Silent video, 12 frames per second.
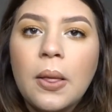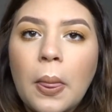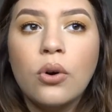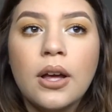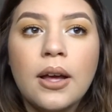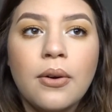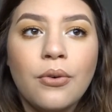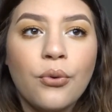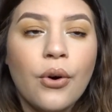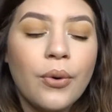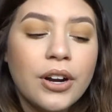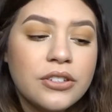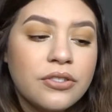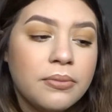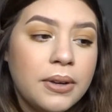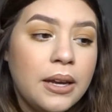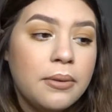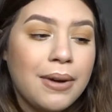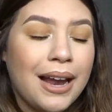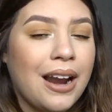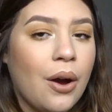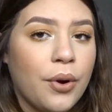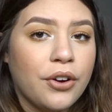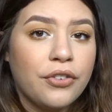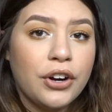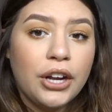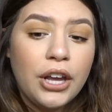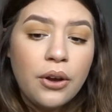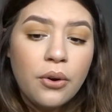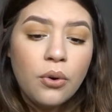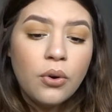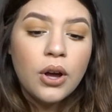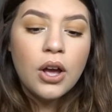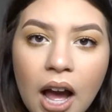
What works for me might not work for you.